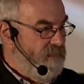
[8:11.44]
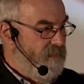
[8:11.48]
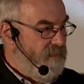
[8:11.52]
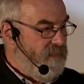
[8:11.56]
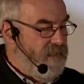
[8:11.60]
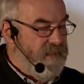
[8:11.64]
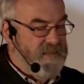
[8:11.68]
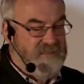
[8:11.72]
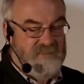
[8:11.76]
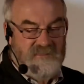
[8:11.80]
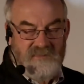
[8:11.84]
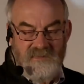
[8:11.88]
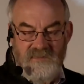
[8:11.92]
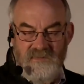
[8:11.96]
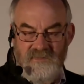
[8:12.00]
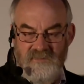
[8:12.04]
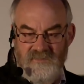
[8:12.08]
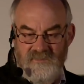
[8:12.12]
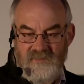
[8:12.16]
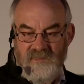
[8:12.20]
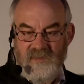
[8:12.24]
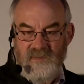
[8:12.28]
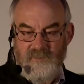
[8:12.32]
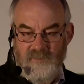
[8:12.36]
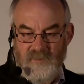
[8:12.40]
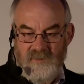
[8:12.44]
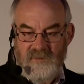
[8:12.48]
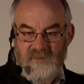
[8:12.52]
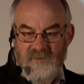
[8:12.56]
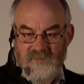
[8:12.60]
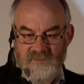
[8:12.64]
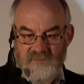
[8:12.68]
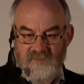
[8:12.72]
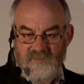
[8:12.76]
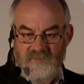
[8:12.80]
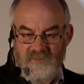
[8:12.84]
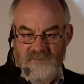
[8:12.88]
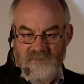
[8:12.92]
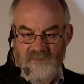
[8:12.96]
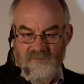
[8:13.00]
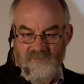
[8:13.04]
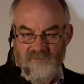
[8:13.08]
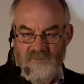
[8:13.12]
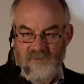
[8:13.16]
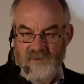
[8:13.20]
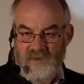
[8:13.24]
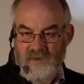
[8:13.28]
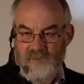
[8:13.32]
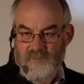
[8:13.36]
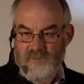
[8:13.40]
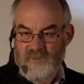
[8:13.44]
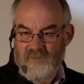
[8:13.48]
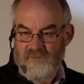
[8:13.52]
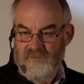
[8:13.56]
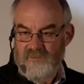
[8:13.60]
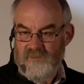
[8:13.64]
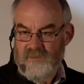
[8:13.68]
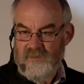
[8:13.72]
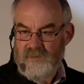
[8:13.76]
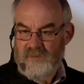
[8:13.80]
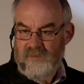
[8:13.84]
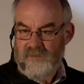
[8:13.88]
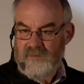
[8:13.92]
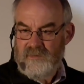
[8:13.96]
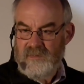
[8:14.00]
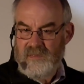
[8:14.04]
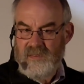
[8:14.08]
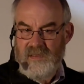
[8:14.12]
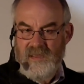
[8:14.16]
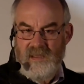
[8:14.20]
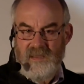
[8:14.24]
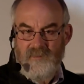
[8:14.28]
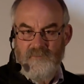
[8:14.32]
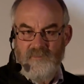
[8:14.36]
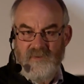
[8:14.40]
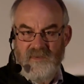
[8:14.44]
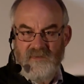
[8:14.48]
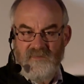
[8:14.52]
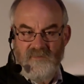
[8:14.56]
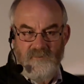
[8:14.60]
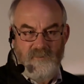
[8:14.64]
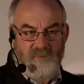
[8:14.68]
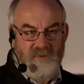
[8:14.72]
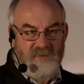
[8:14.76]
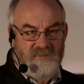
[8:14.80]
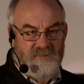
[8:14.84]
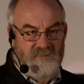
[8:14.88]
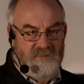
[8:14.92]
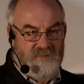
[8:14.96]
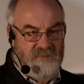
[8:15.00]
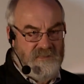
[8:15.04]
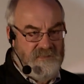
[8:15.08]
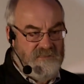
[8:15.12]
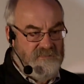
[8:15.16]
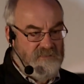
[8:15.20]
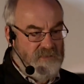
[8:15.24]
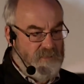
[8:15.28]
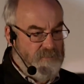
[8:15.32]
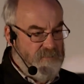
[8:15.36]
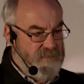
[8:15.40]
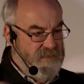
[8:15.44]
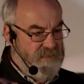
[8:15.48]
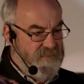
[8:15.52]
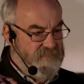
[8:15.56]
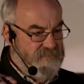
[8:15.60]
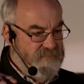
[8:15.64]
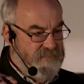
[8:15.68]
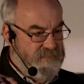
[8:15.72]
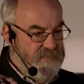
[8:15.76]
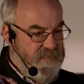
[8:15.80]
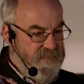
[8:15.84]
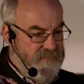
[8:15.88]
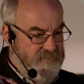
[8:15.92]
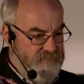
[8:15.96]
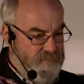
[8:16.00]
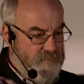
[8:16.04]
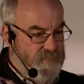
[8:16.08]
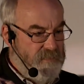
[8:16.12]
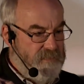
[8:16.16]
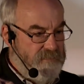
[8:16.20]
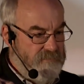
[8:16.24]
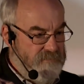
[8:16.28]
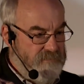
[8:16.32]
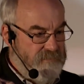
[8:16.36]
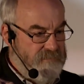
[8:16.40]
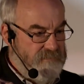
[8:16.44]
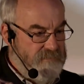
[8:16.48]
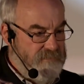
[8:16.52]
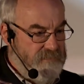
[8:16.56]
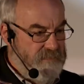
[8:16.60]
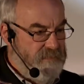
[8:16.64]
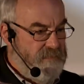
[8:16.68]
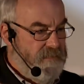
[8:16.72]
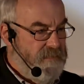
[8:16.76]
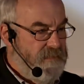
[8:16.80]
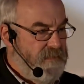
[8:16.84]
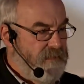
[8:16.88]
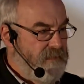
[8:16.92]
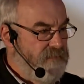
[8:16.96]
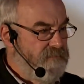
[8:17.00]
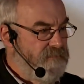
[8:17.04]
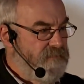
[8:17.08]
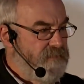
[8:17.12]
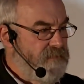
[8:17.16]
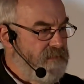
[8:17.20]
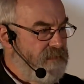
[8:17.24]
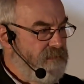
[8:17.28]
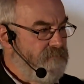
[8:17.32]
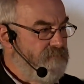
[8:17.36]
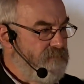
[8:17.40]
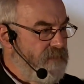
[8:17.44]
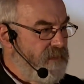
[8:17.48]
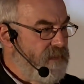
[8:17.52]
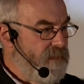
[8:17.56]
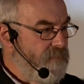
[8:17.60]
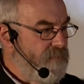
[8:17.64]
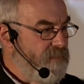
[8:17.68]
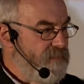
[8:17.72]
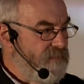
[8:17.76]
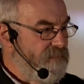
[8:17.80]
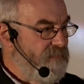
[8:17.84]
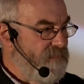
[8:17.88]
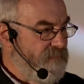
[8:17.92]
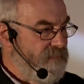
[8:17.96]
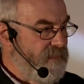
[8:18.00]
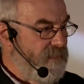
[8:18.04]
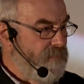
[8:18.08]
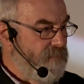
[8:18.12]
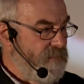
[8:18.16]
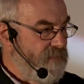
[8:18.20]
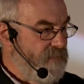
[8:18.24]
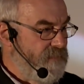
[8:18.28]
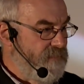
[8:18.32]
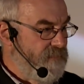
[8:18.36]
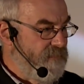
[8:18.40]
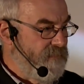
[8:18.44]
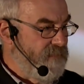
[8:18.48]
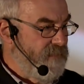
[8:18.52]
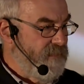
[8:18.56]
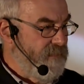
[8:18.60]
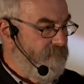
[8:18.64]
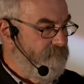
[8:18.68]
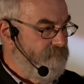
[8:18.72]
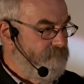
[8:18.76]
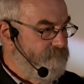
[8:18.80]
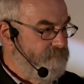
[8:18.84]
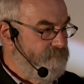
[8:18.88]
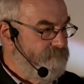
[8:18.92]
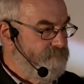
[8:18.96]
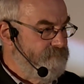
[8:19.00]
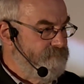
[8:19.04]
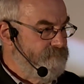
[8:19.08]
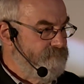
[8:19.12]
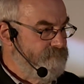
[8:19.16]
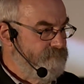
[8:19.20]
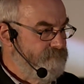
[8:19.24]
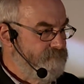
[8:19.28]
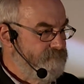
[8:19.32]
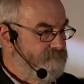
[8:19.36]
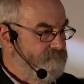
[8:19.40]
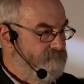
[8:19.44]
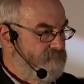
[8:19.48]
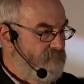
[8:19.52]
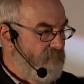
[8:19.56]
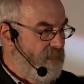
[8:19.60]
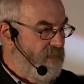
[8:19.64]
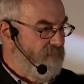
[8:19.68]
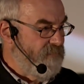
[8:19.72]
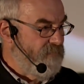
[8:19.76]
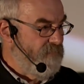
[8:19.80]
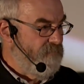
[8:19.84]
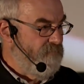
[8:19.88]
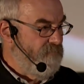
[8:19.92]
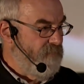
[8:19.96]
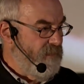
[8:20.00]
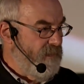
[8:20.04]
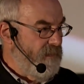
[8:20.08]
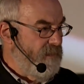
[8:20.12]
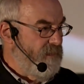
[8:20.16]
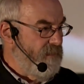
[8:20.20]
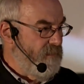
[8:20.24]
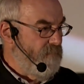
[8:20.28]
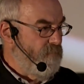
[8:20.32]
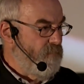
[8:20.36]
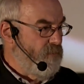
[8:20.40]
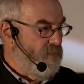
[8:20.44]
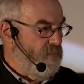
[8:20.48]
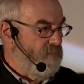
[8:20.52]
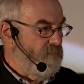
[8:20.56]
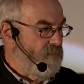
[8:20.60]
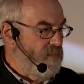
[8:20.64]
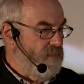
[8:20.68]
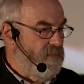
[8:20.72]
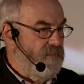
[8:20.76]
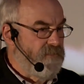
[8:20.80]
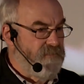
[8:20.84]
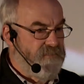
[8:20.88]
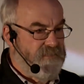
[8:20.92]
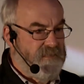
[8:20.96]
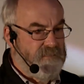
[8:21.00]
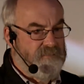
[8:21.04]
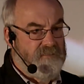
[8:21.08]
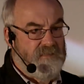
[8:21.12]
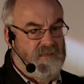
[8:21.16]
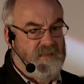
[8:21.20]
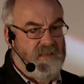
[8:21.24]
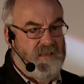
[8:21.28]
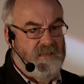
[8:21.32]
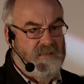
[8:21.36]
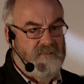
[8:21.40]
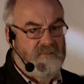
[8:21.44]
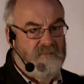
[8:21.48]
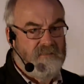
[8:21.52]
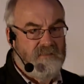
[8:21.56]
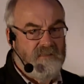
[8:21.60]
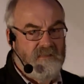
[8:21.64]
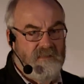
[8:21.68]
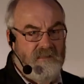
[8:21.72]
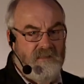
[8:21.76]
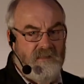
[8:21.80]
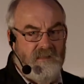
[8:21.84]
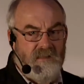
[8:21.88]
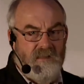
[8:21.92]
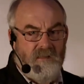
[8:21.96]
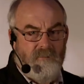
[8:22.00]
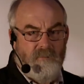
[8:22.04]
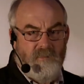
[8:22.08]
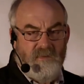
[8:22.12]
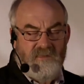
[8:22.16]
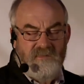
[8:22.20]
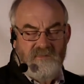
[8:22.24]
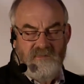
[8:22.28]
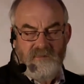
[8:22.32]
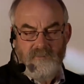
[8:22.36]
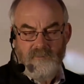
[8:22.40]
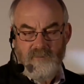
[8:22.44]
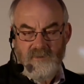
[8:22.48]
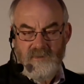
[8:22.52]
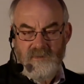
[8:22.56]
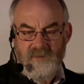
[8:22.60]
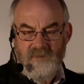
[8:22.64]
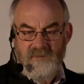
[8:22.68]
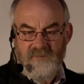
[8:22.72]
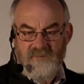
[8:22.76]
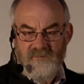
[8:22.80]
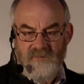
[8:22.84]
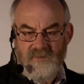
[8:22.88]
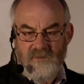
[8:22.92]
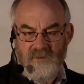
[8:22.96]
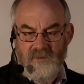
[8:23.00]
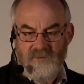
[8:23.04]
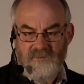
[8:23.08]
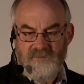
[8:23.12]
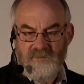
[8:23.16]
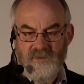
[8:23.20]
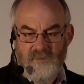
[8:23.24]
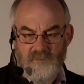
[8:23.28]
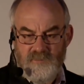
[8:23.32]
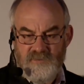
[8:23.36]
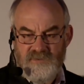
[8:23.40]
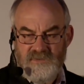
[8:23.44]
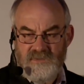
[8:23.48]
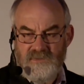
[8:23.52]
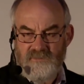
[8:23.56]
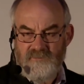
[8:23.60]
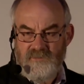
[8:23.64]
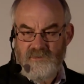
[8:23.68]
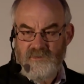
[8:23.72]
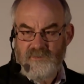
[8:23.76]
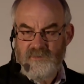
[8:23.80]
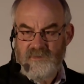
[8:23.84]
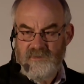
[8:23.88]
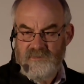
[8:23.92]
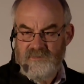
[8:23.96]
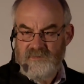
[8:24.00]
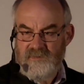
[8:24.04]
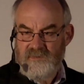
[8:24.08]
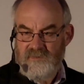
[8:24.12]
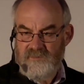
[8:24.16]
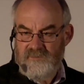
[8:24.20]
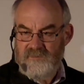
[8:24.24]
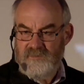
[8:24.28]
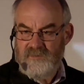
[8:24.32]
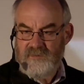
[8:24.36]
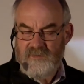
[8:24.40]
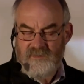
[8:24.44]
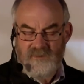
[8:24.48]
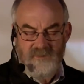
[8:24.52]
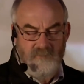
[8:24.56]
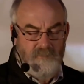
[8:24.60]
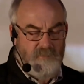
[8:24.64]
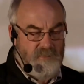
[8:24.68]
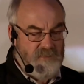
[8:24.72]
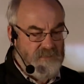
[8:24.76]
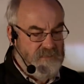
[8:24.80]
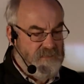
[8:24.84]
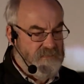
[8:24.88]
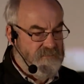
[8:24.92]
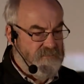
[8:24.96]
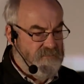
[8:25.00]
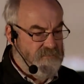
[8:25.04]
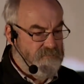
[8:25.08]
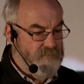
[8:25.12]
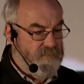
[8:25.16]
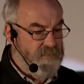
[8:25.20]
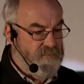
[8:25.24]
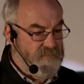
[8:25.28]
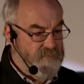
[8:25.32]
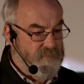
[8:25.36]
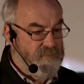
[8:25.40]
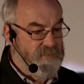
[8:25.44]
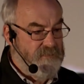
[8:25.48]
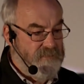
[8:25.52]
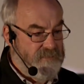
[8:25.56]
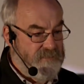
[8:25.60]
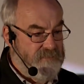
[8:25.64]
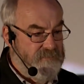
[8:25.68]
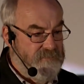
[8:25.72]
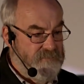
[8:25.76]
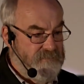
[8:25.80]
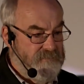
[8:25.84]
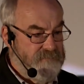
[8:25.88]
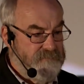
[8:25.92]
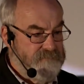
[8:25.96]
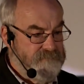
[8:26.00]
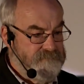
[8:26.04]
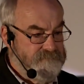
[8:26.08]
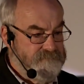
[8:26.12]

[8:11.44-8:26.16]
That destabilizes the environment. That apex predator then dominates the next period until the environment destabilizes again. Now, it's a really important concept to get because it applies to adoption of new ideas in companies as well as markets.